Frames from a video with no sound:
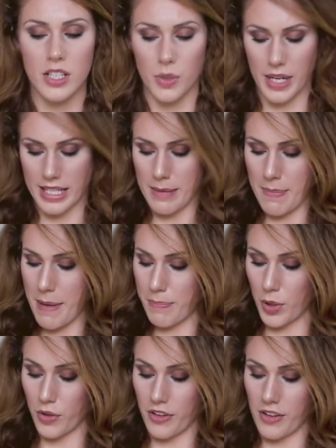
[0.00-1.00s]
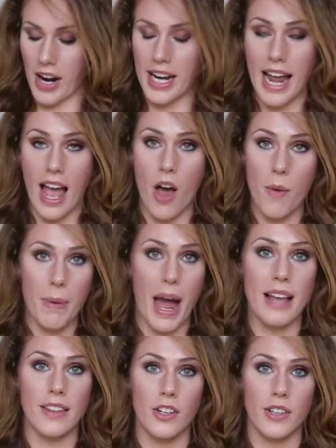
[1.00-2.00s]
so it is a bit poofy right now, but
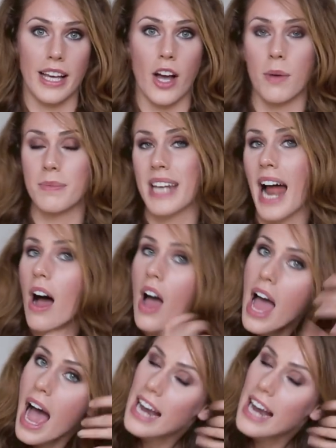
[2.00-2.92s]
I literally combed it out.